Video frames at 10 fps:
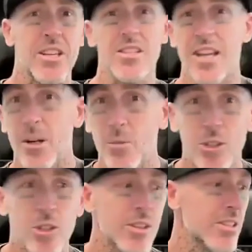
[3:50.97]
I said I
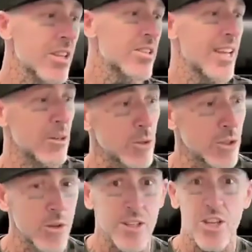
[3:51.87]
would do this. I said I
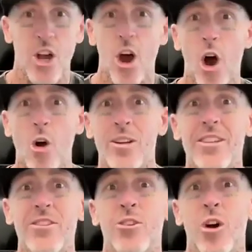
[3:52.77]
would do this,
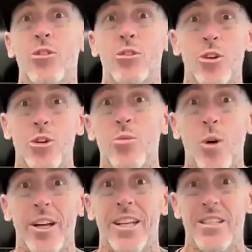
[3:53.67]
only to not do
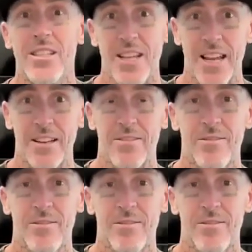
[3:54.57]
what he said.